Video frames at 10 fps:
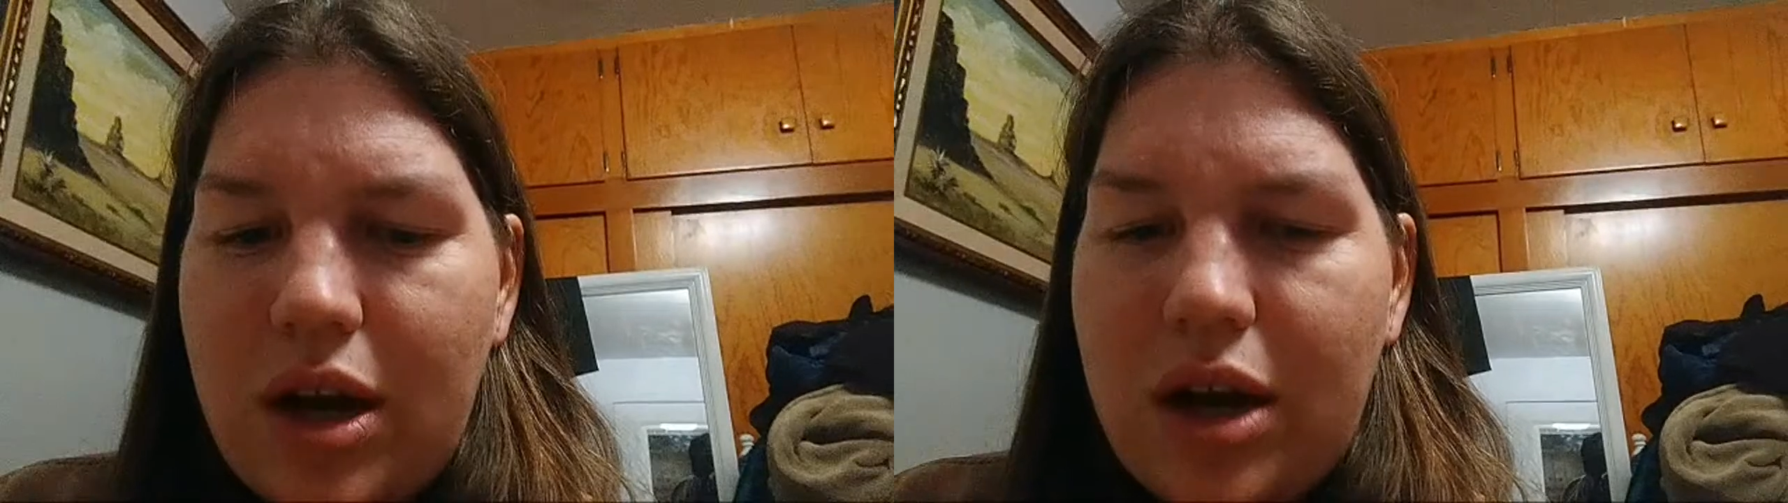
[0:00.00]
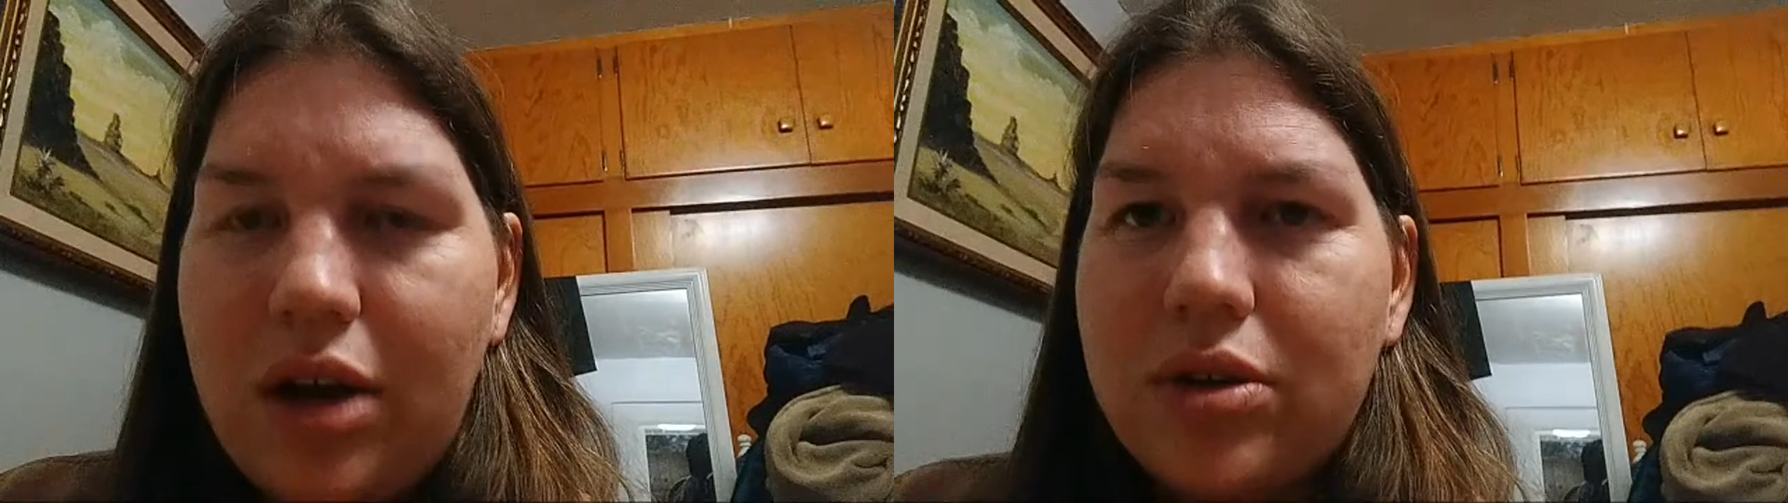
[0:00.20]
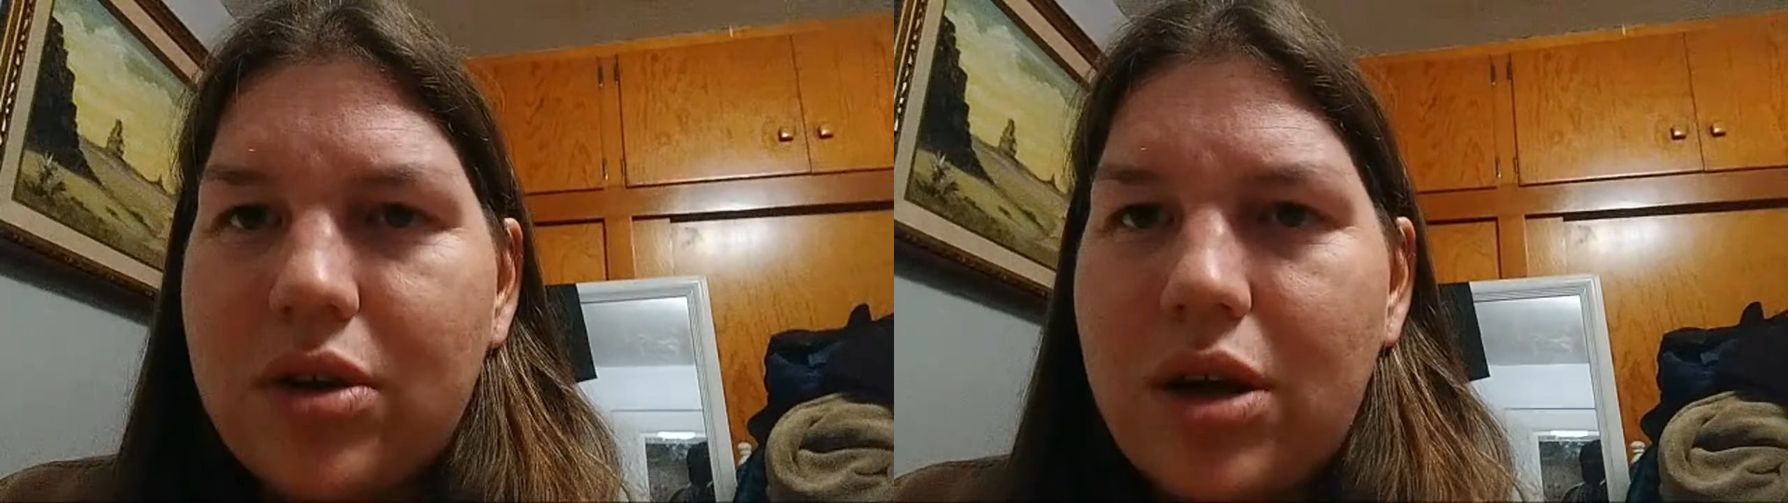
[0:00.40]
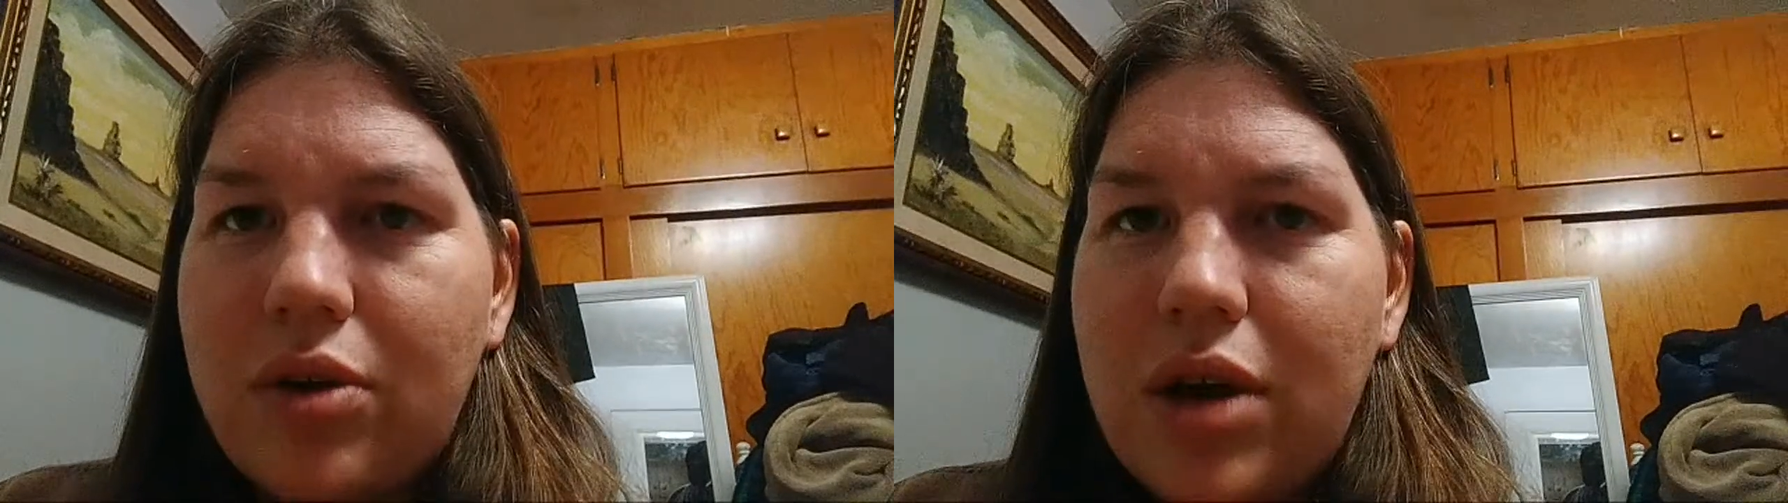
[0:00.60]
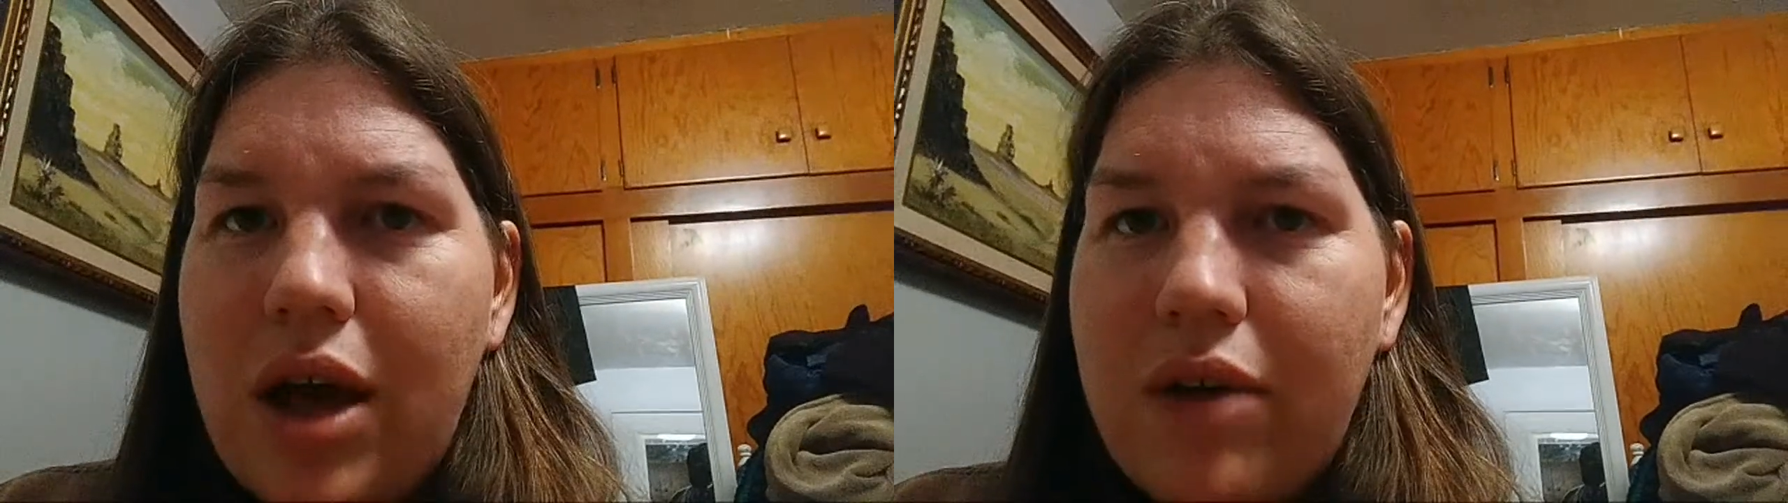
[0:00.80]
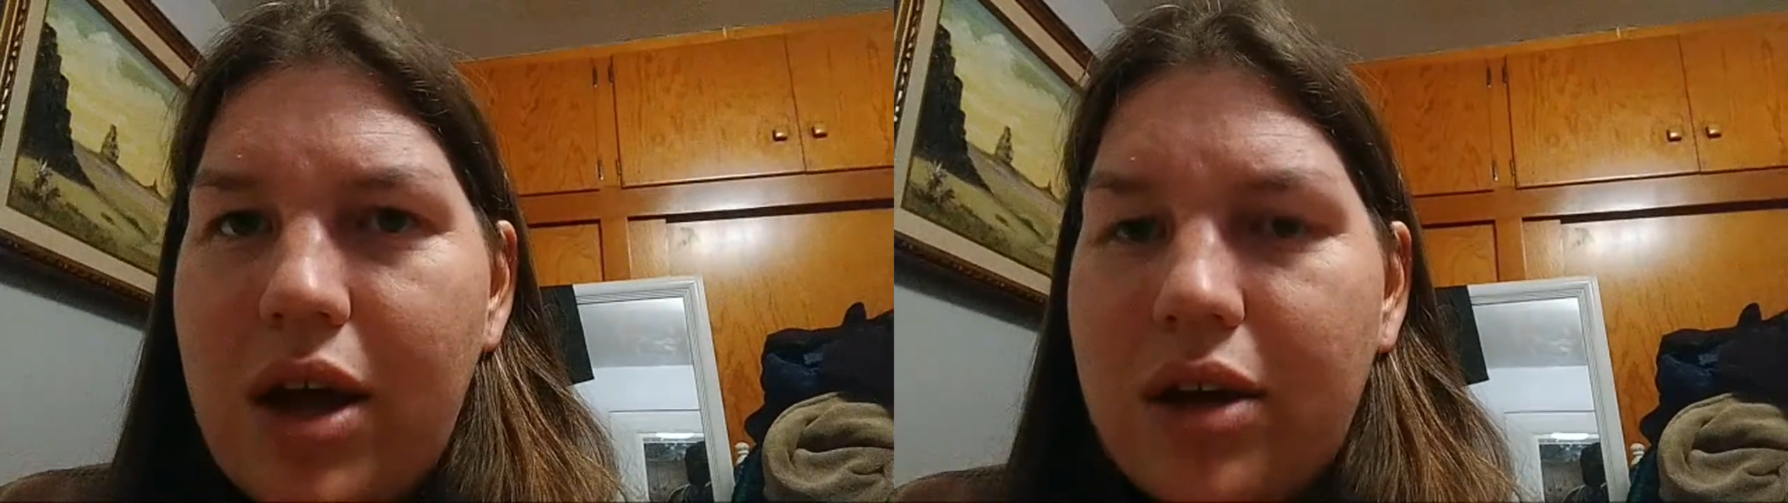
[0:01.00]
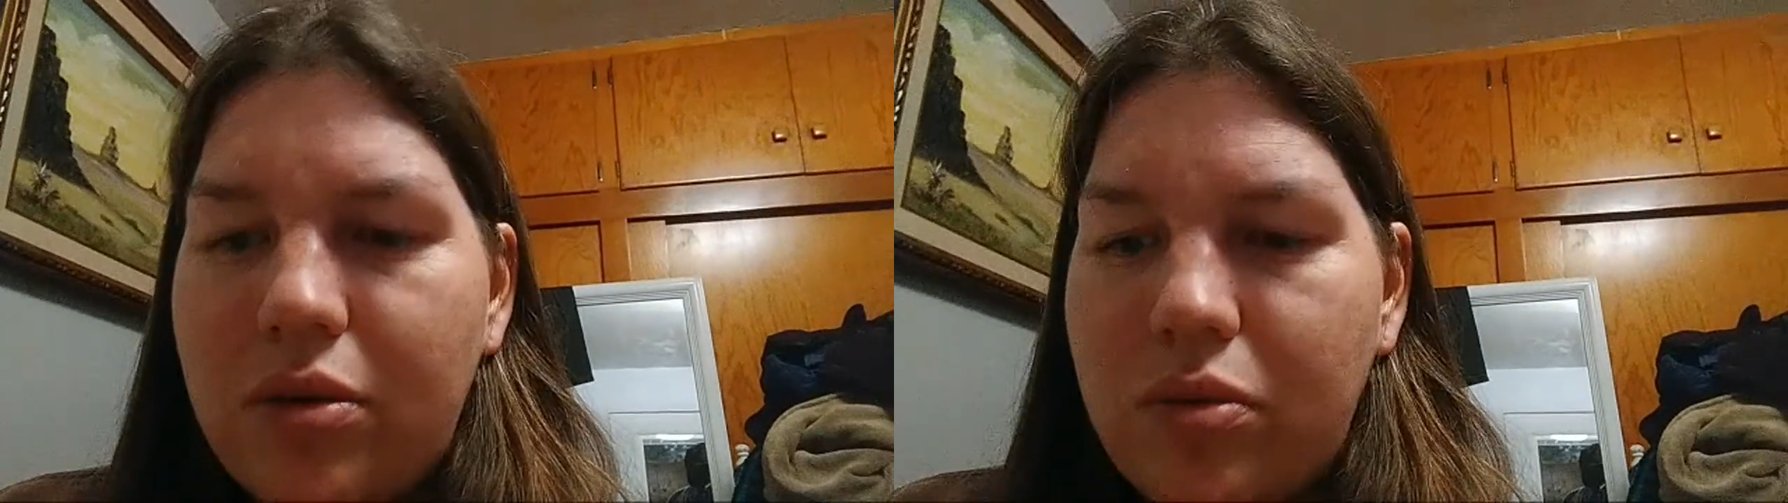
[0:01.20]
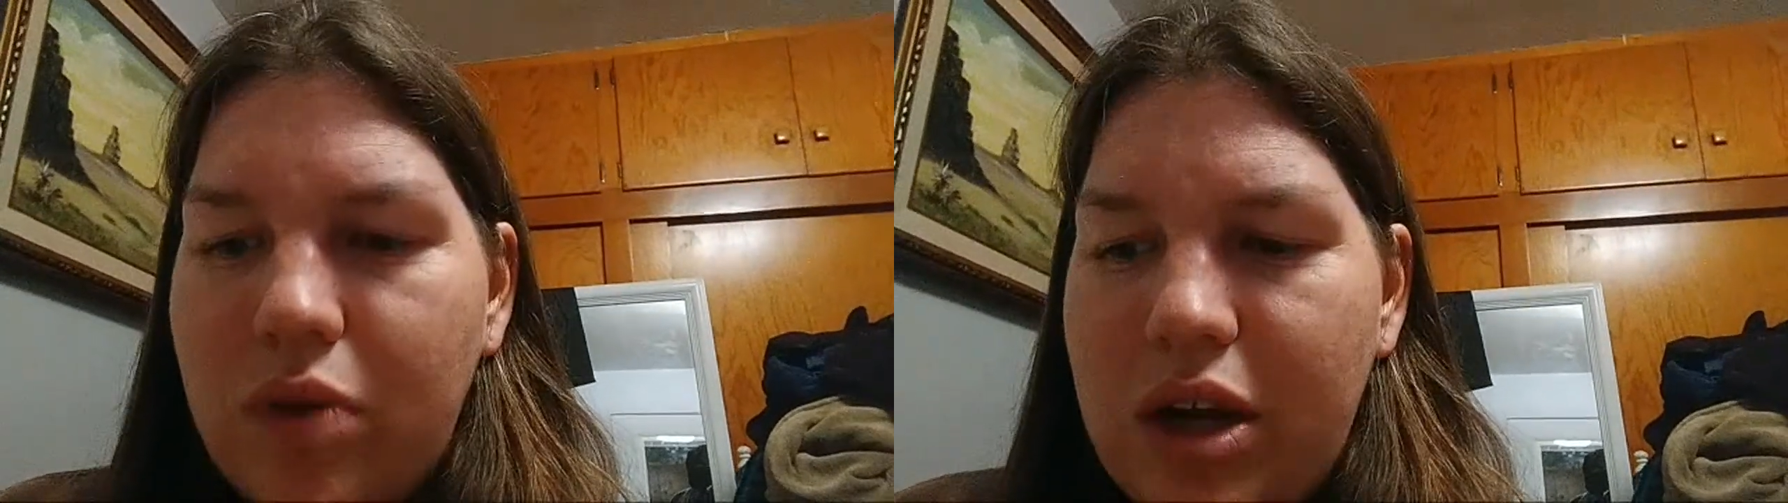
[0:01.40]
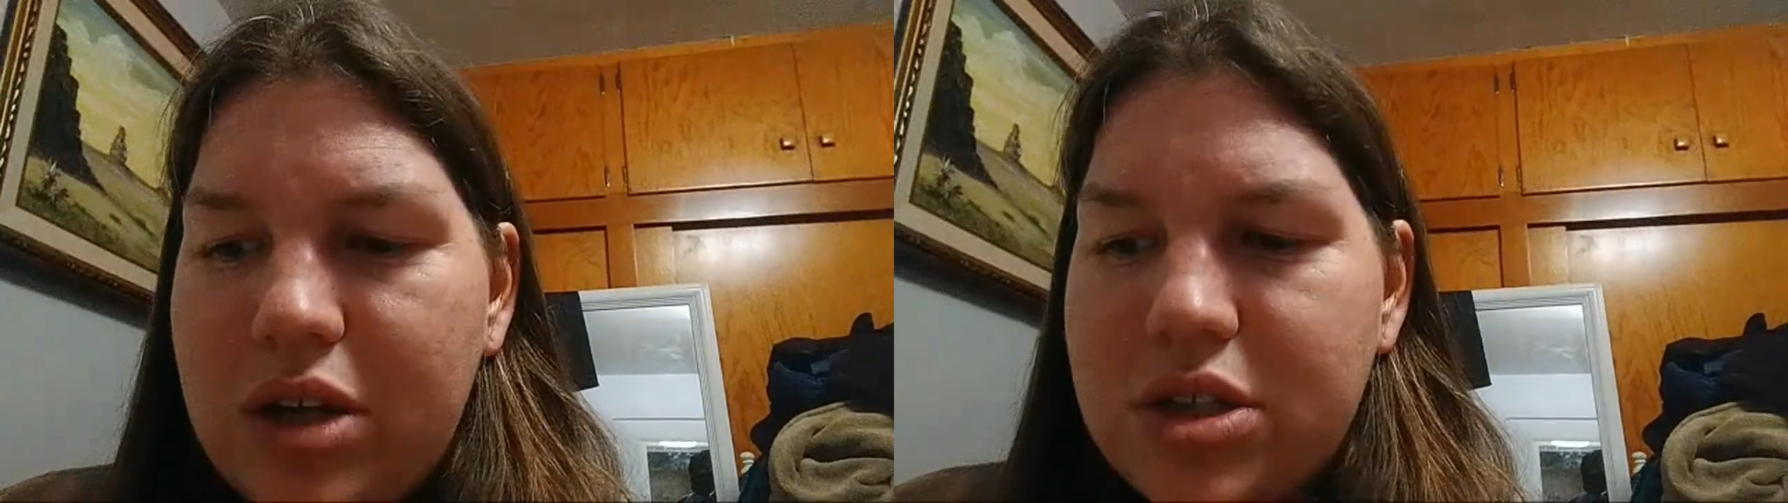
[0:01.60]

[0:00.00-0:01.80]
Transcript: also kind of want to have it as a rain